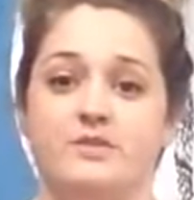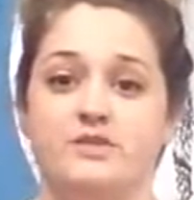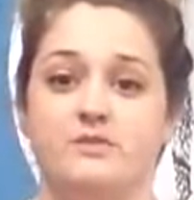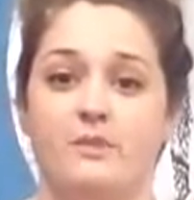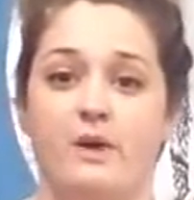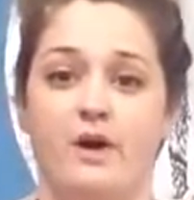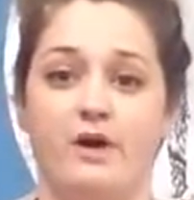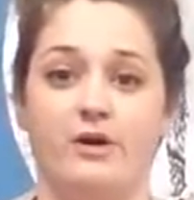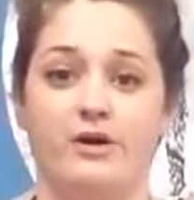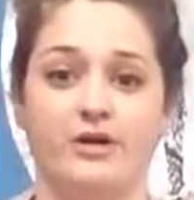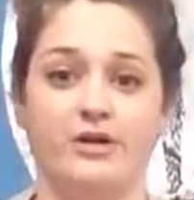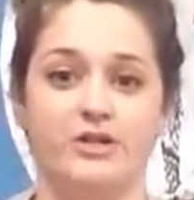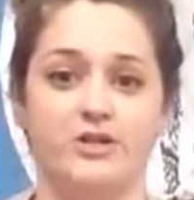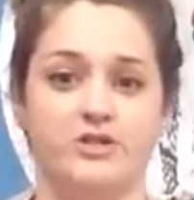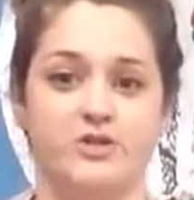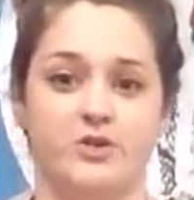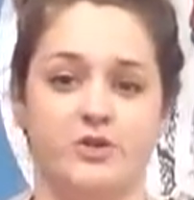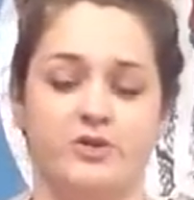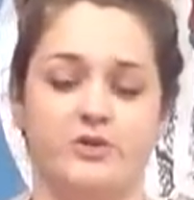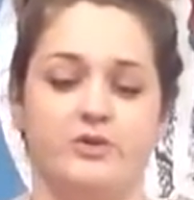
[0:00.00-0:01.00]
smaller,
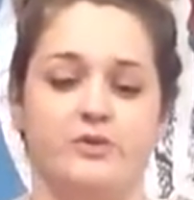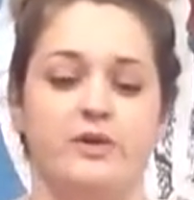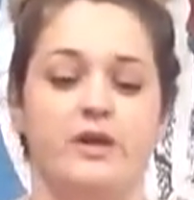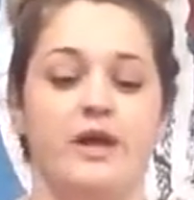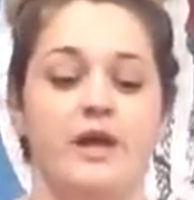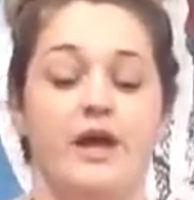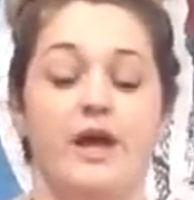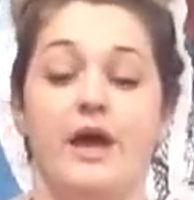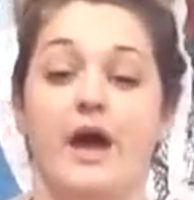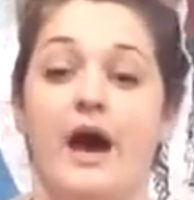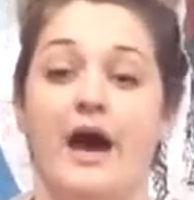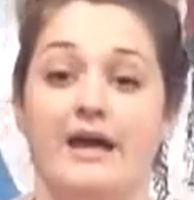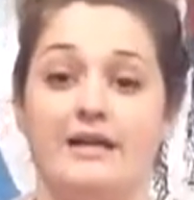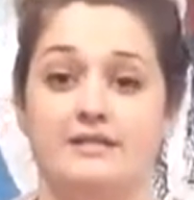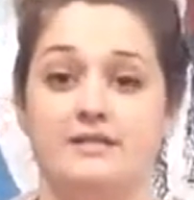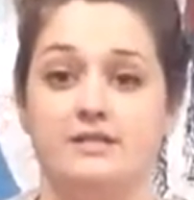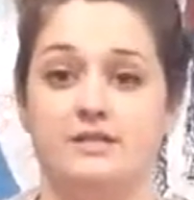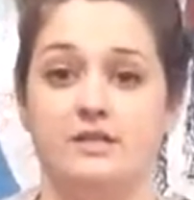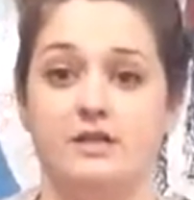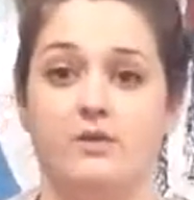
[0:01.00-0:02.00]
so you'd
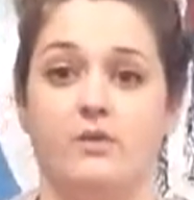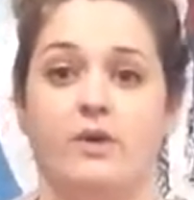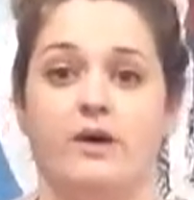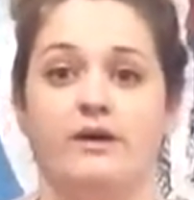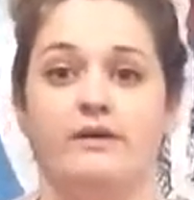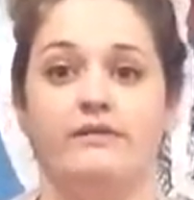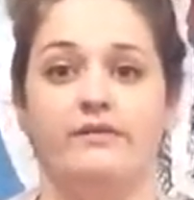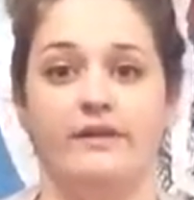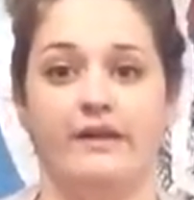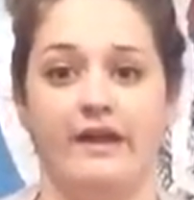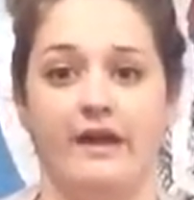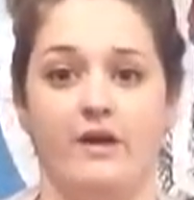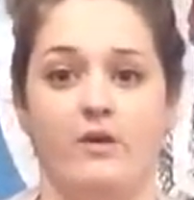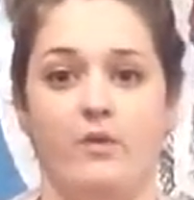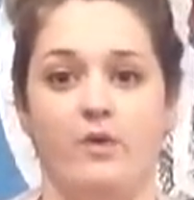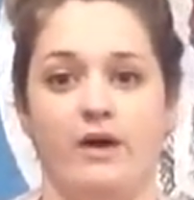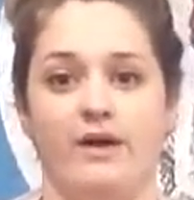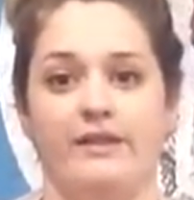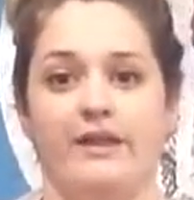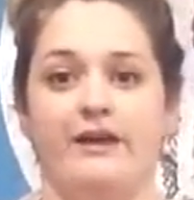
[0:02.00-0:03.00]
ideally want to get
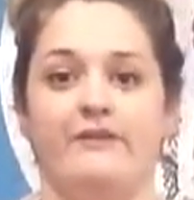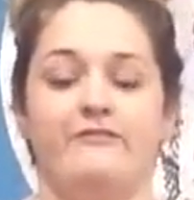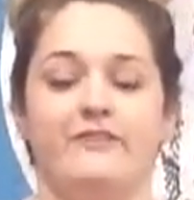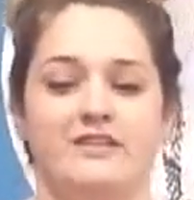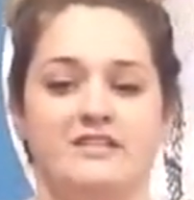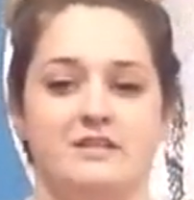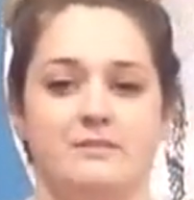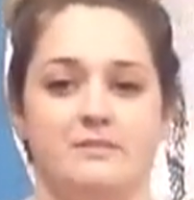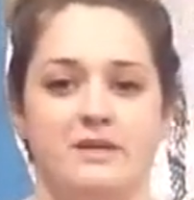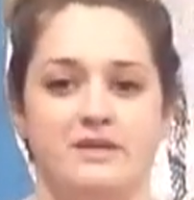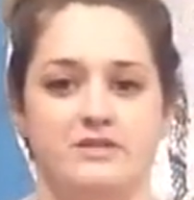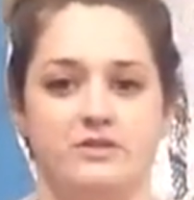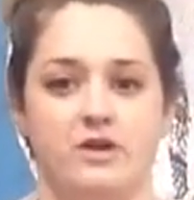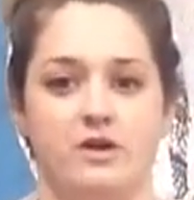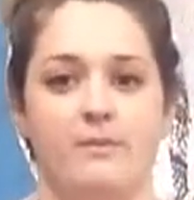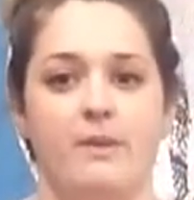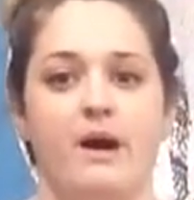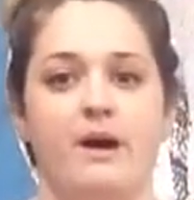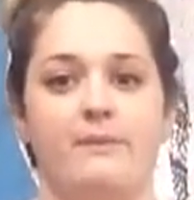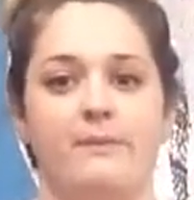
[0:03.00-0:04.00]
one that fits them as their
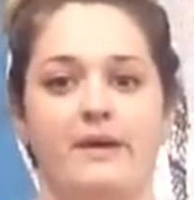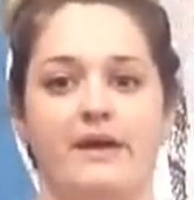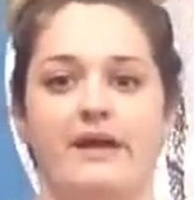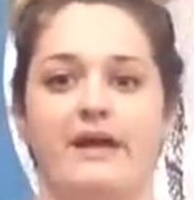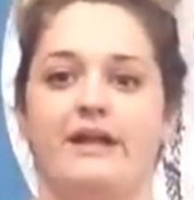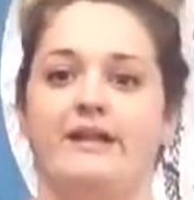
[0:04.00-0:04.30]
puppy,